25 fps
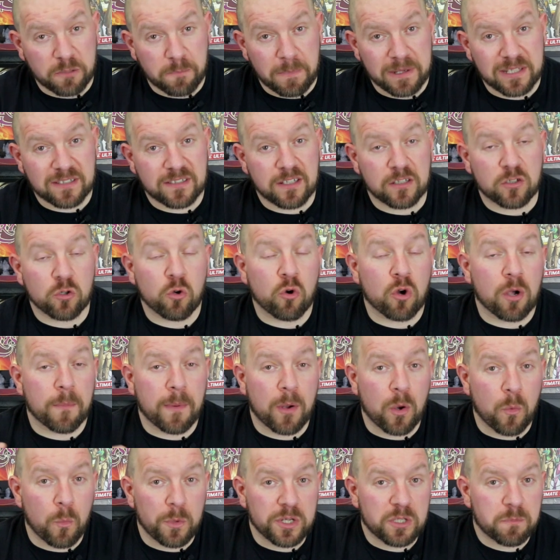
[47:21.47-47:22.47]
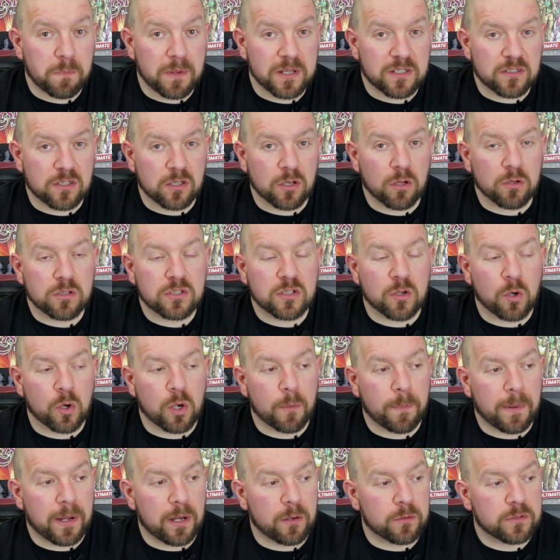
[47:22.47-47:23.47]
bits to talk about and which bits to not talk
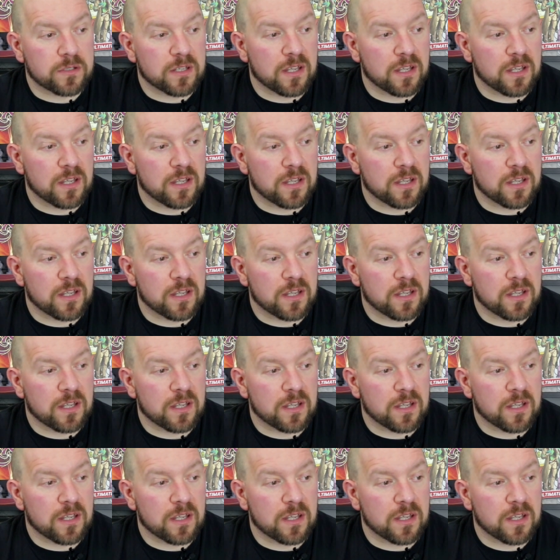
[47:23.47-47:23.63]
about.